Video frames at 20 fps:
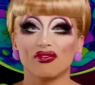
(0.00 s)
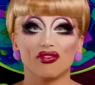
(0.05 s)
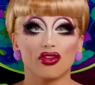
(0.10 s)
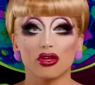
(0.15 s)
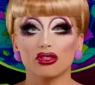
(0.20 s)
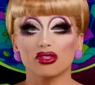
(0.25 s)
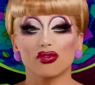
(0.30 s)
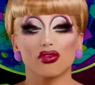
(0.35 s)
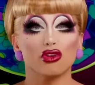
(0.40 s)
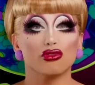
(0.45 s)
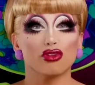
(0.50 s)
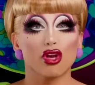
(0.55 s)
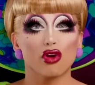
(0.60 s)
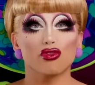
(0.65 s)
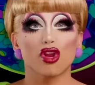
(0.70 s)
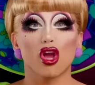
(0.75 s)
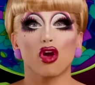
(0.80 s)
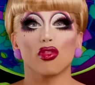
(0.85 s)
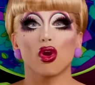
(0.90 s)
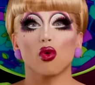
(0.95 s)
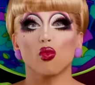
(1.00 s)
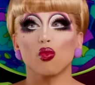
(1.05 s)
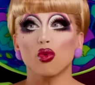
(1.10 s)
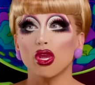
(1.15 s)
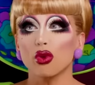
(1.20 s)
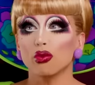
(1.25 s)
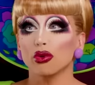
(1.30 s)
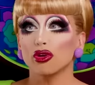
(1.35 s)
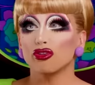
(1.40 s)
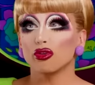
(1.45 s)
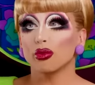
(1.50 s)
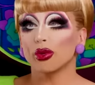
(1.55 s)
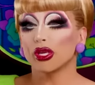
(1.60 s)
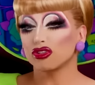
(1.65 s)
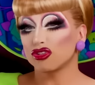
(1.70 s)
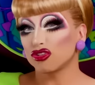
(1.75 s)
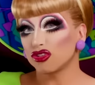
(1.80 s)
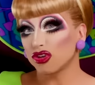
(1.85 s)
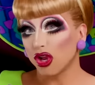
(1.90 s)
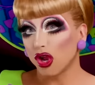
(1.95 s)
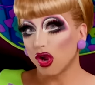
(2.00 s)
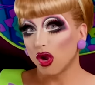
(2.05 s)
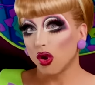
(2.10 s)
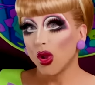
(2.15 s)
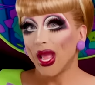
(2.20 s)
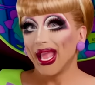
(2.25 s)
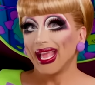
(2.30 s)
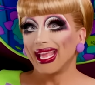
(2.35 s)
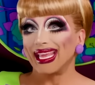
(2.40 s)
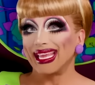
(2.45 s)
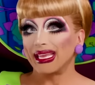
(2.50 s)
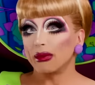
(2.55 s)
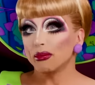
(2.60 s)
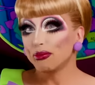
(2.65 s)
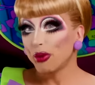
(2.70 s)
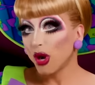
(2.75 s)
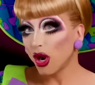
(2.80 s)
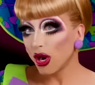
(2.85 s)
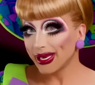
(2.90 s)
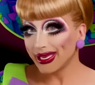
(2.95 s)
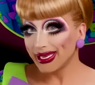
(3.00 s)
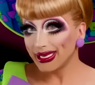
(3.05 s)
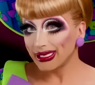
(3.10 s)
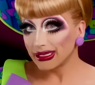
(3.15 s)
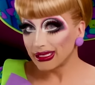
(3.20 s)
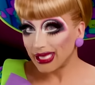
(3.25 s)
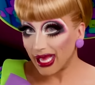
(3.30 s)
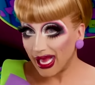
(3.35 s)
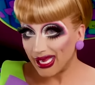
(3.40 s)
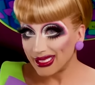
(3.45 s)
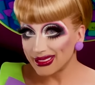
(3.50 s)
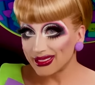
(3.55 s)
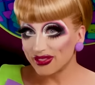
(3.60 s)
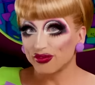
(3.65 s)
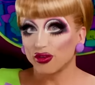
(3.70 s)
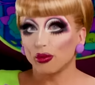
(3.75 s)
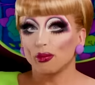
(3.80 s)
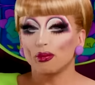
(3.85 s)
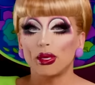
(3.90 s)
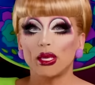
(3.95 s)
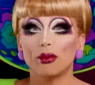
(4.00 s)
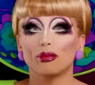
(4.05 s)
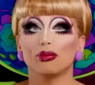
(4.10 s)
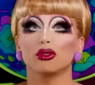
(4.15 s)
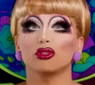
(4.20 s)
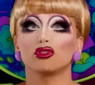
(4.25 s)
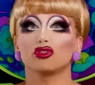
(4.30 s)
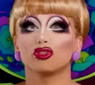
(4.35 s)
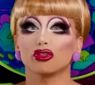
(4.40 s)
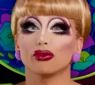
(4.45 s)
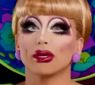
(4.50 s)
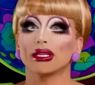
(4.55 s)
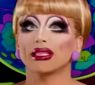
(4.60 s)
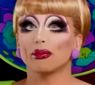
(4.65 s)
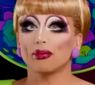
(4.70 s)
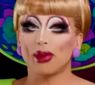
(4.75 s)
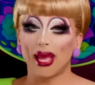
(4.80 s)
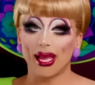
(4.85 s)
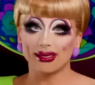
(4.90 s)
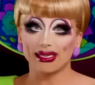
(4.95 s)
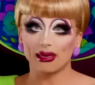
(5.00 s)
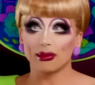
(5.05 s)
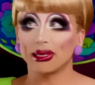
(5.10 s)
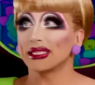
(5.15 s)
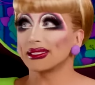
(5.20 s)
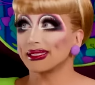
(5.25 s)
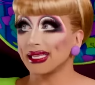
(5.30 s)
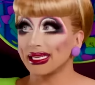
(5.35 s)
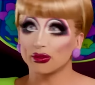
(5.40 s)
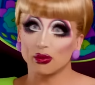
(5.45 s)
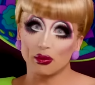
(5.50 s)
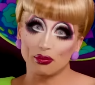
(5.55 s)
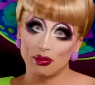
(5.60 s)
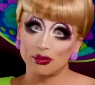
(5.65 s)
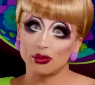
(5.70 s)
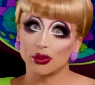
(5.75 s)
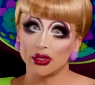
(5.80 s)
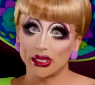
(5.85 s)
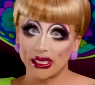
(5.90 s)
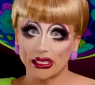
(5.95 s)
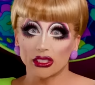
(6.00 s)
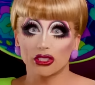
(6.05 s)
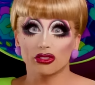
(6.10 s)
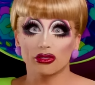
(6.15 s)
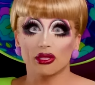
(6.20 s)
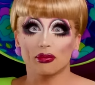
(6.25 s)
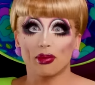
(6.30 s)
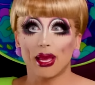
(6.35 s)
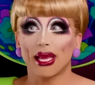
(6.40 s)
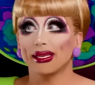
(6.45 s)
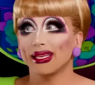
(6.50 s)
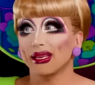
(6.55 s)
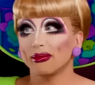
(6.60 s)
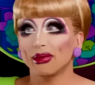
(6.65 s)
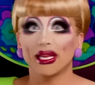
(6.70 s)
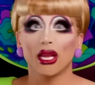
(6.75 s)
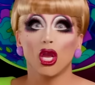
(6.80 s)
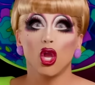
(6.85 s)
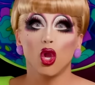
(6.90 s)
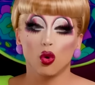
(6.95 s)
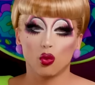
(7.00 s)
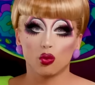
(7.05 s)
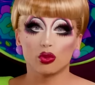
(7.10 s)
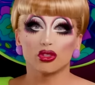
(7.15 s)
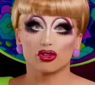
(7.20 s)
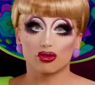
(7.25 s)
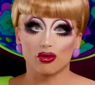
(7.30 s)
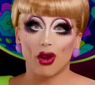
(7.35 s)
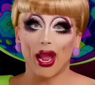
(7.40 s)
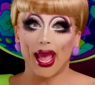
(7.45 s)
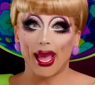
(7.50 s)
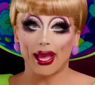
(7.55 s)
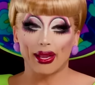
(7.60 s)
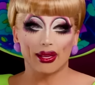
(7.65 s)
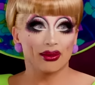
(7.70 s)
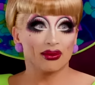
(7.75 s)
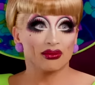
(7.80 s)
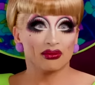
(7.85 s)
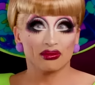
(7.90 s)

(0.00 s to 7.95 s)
for those of you who don't know, that we were doing a show in parking lots for people during the pandemic, because that's what people needed during the pandemic, was drag.